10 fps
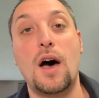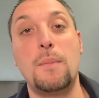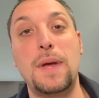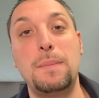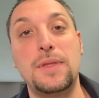
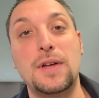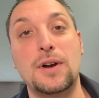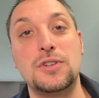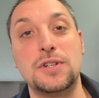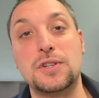maybe
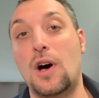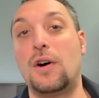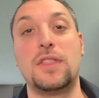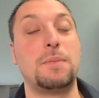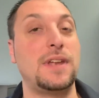they're just
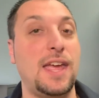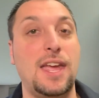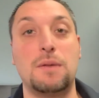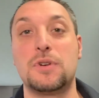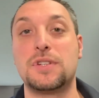calling them a
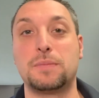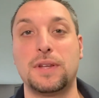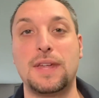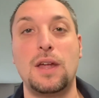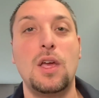name or something
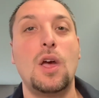like that.